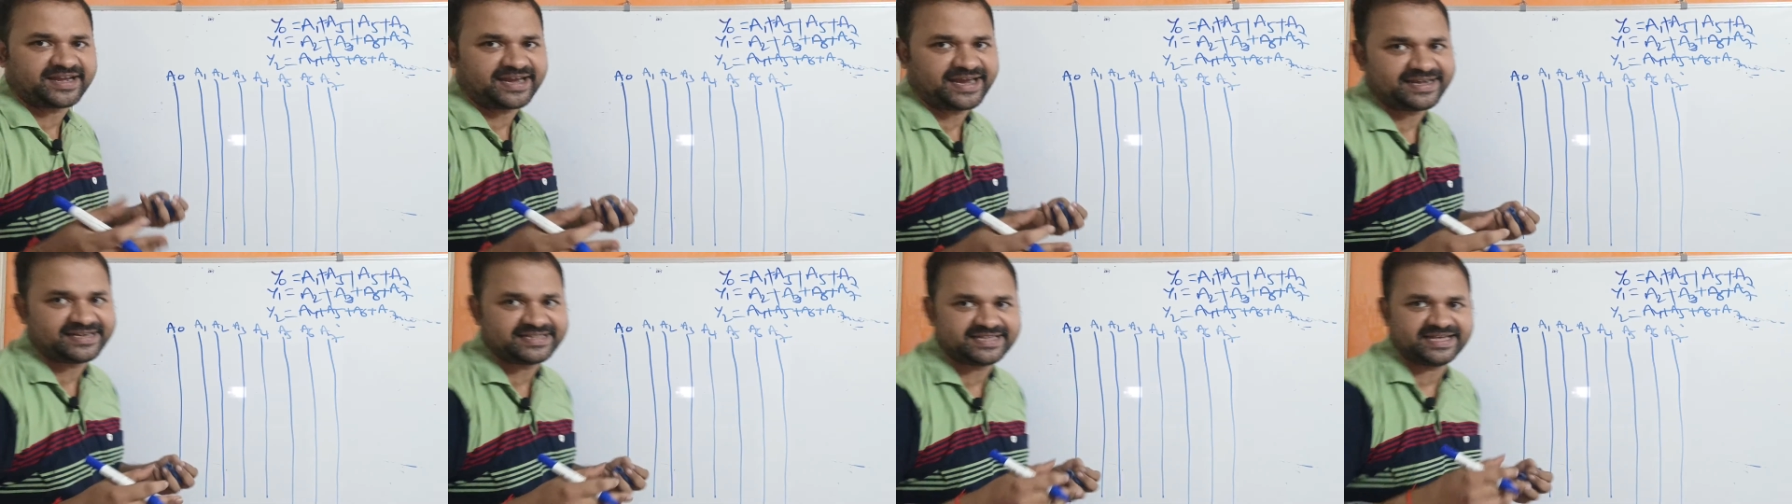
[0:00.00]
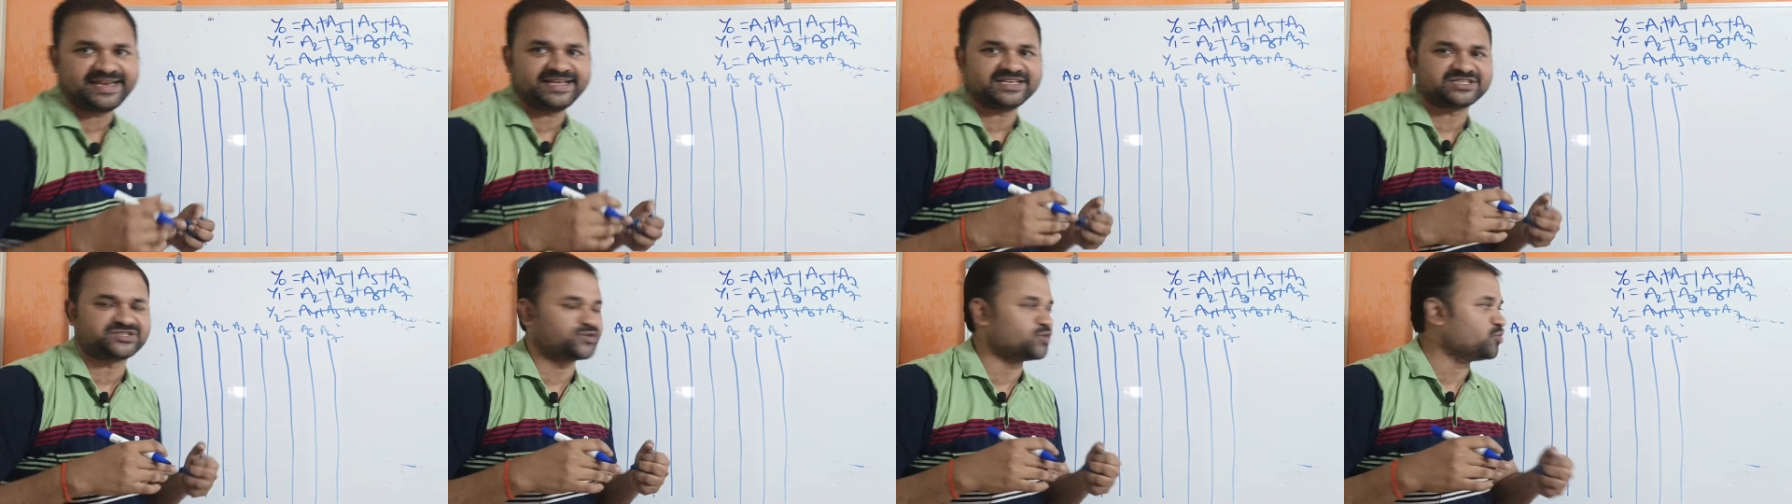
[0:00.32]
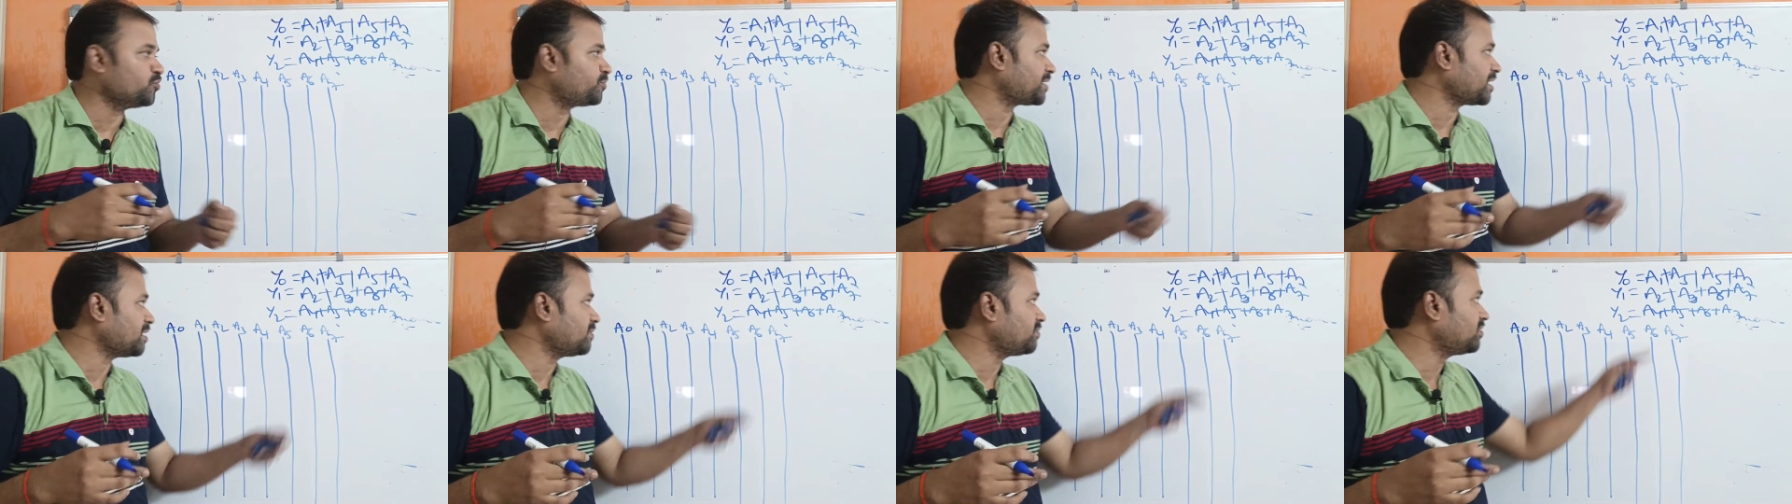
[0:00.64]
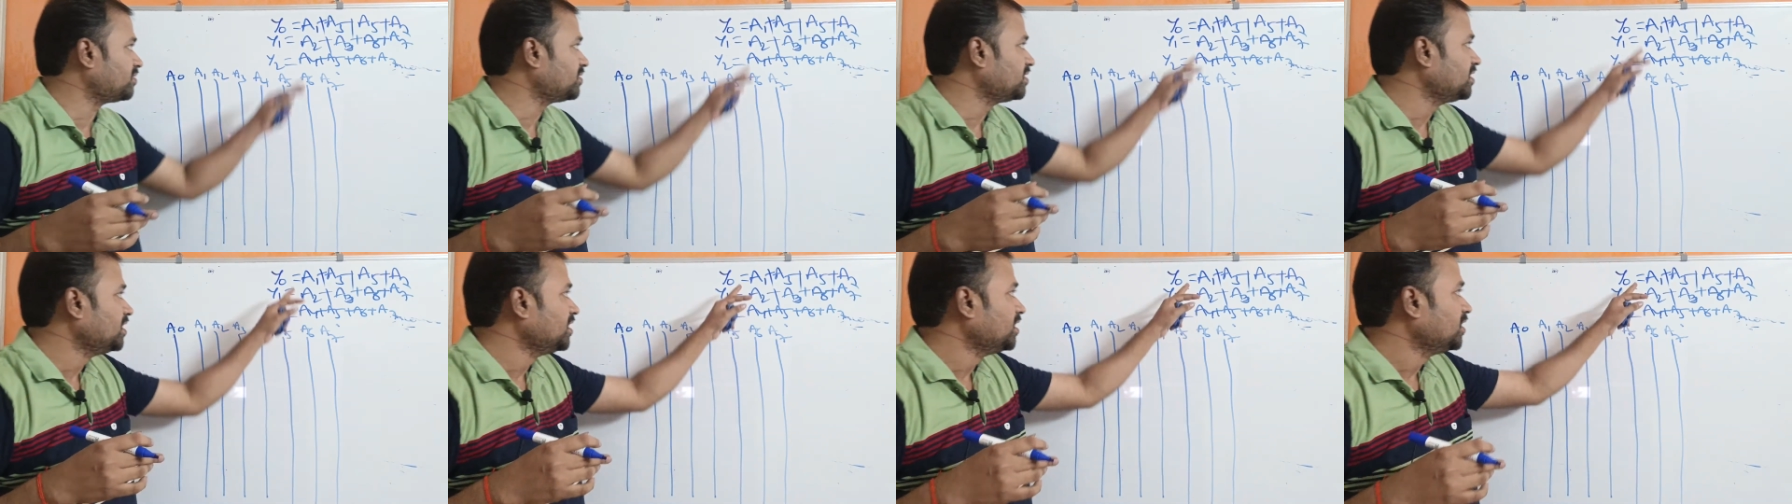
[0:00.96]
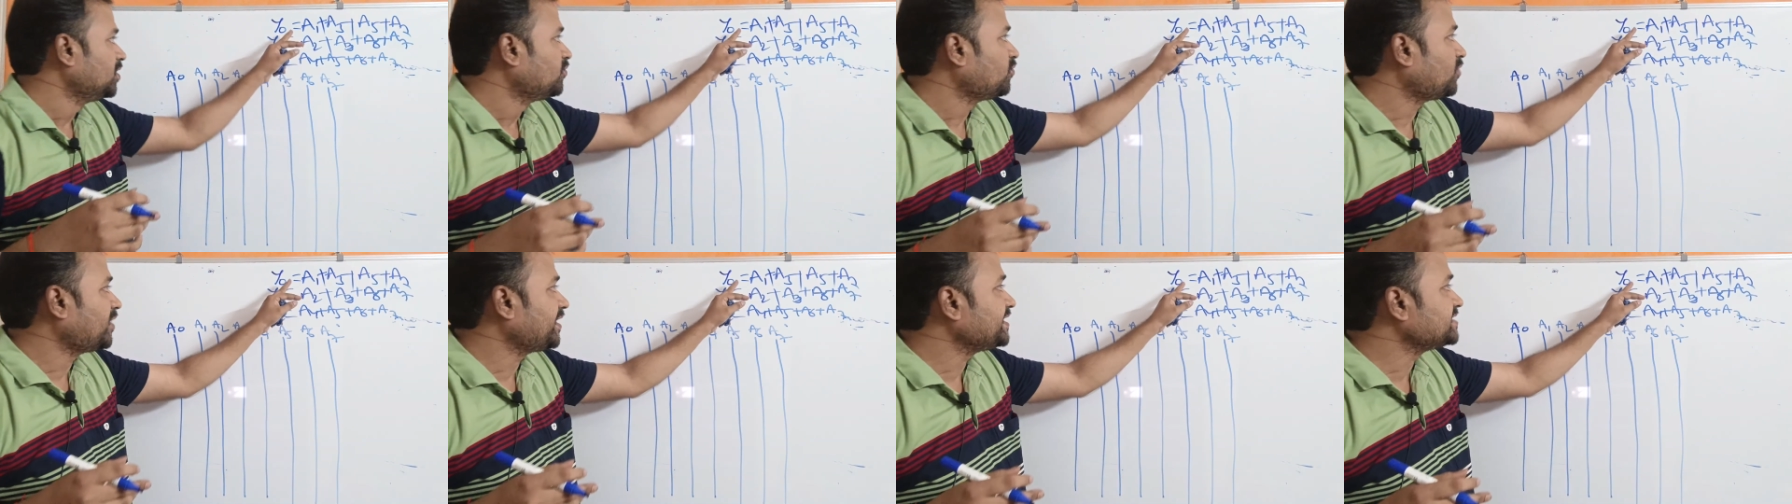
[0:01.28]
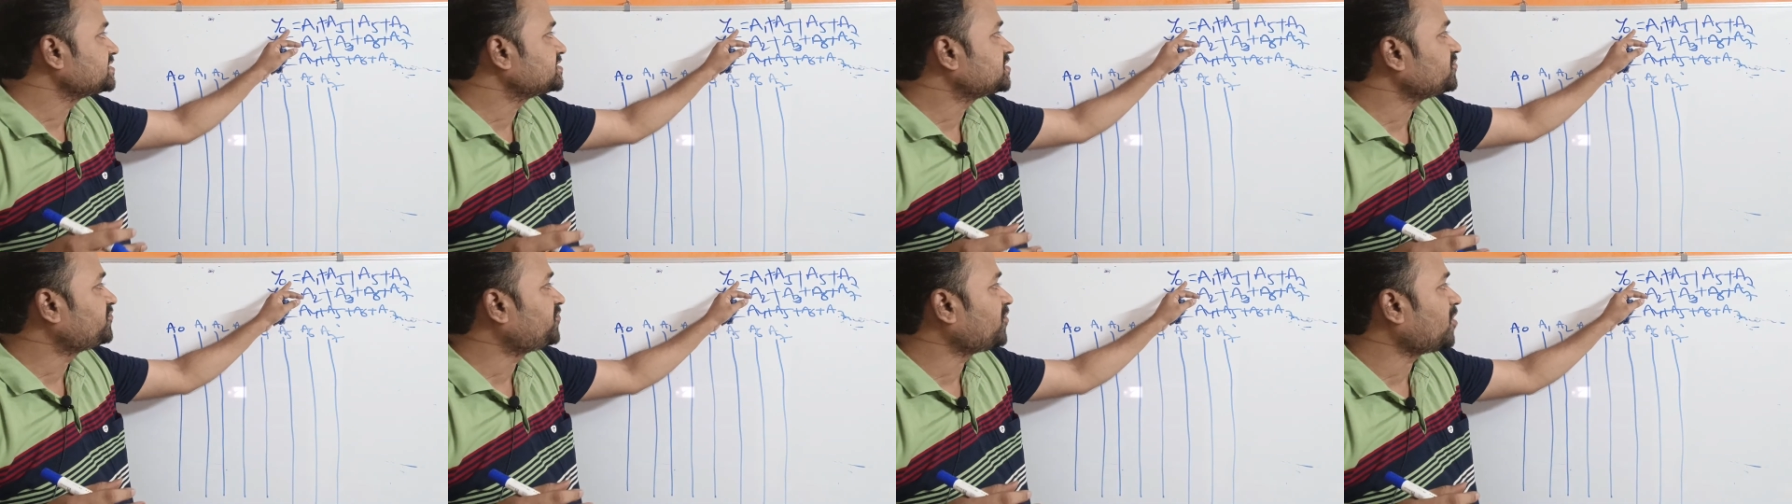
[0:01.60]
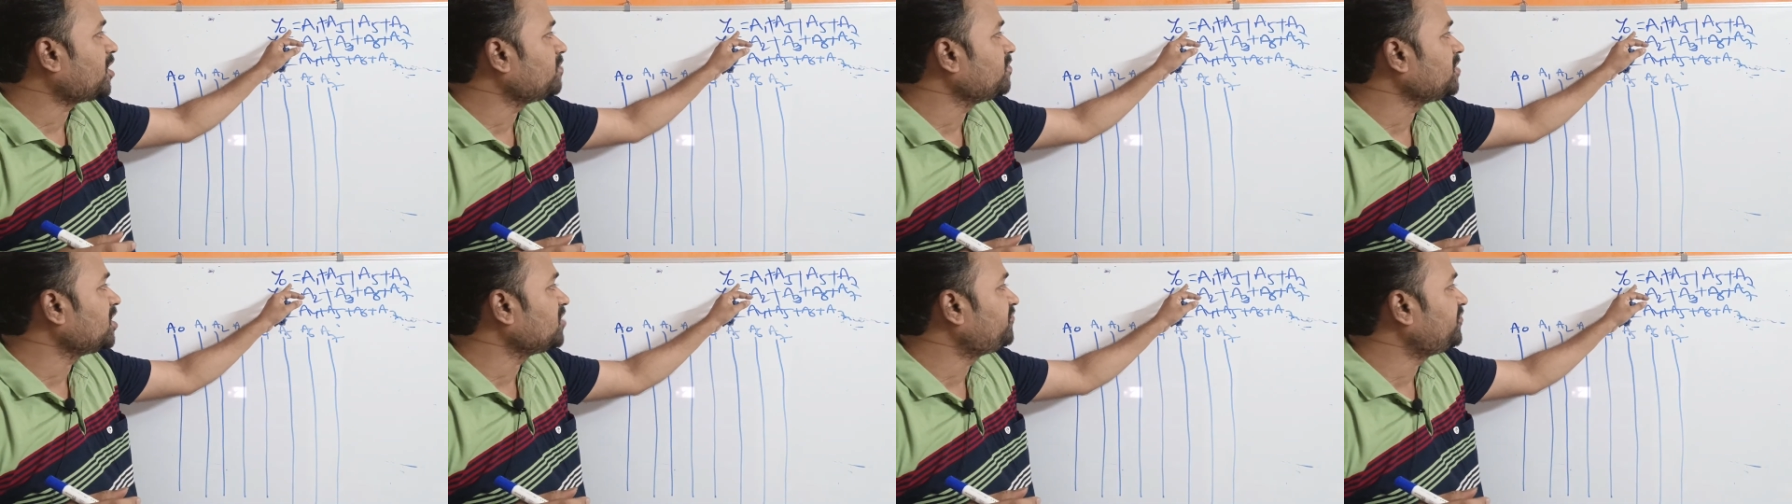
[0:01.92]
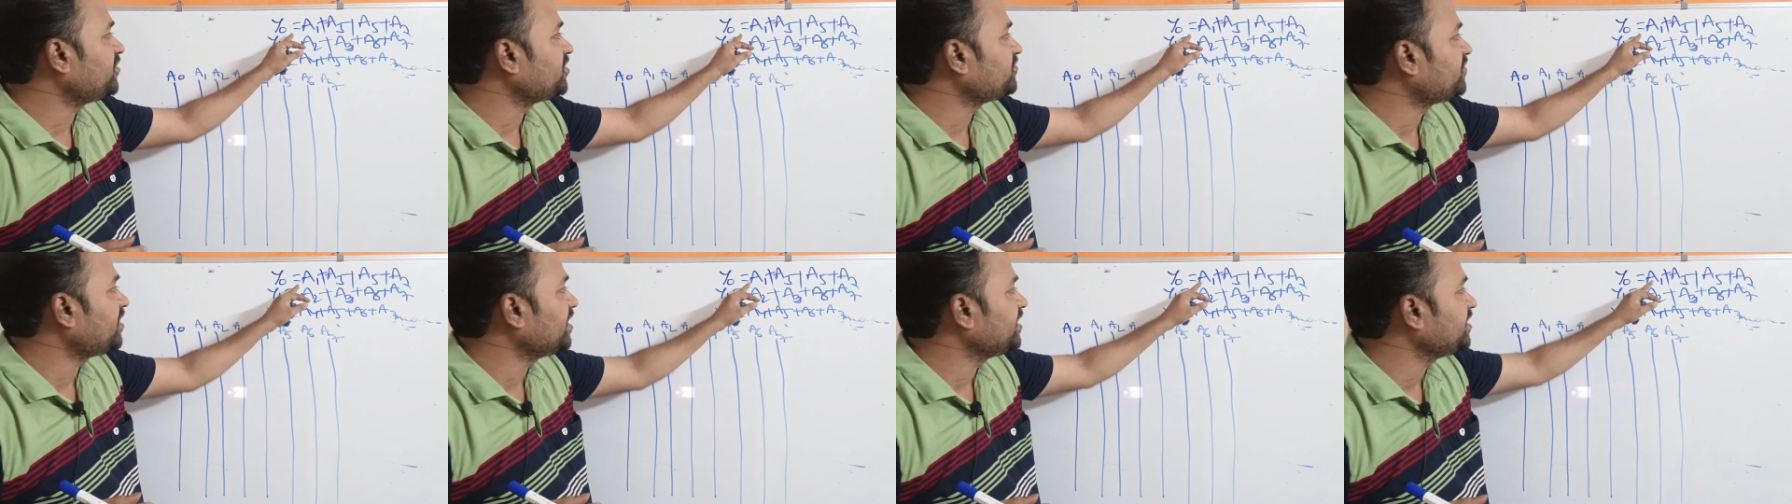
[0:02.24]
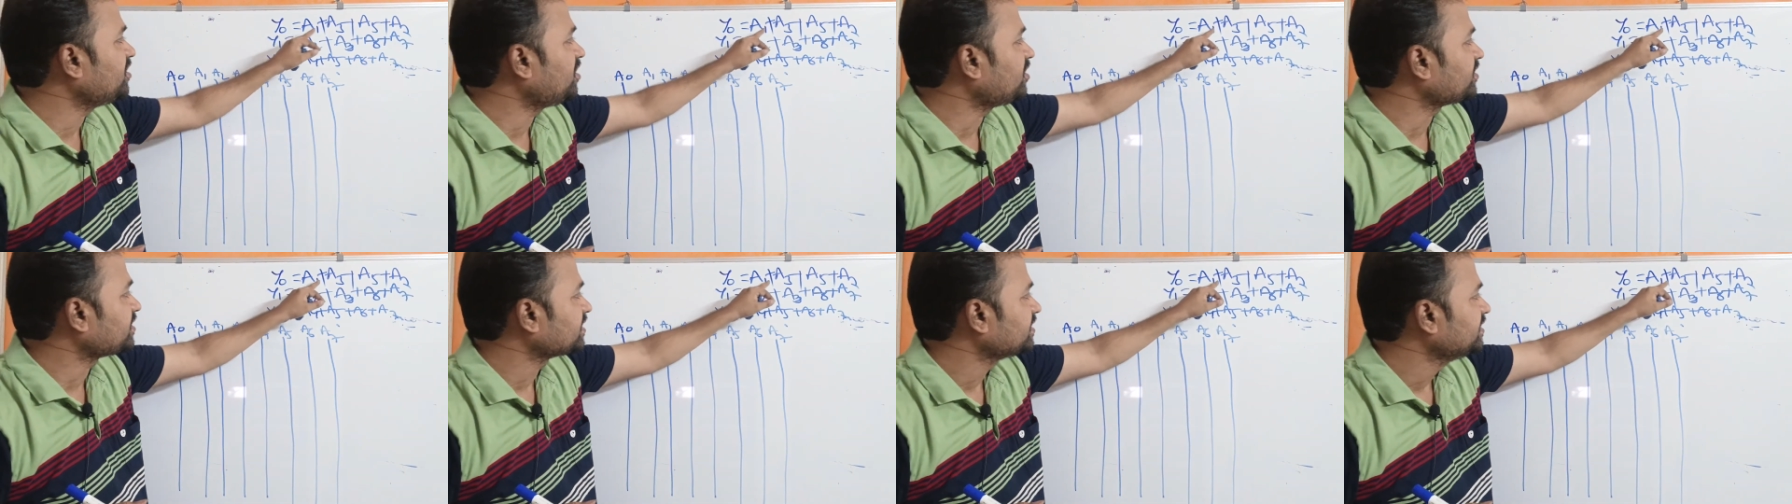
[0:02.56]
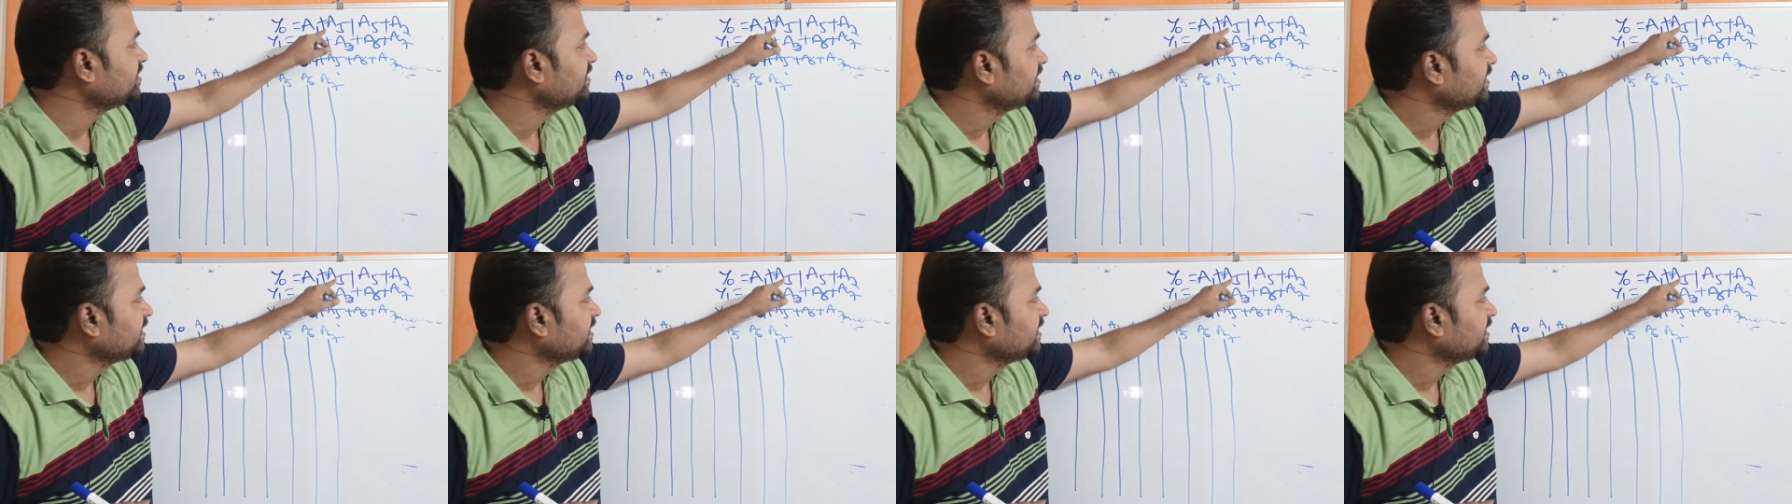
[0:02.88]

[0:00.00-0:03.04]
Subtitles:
write. There is no problem. What is the formula for Y0?